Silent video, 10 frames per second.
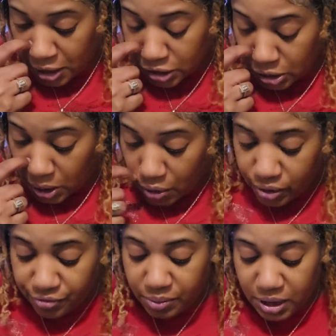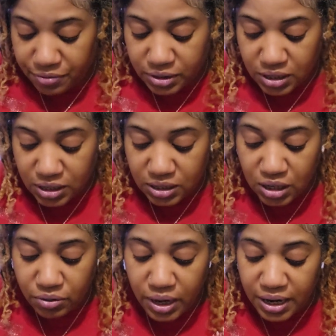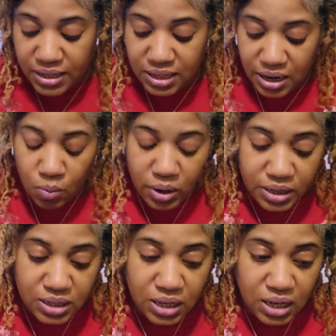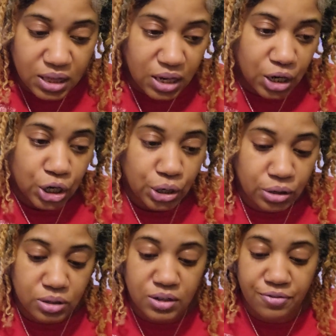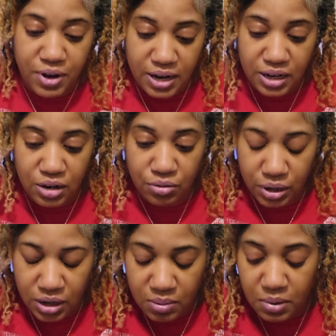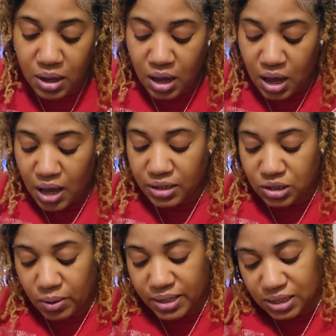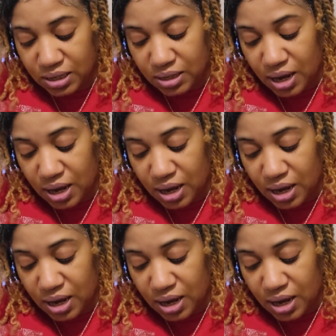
So I ordered from Nefertiti Secret, and I said I wanted to get their Curl Defining Cream, and so I did.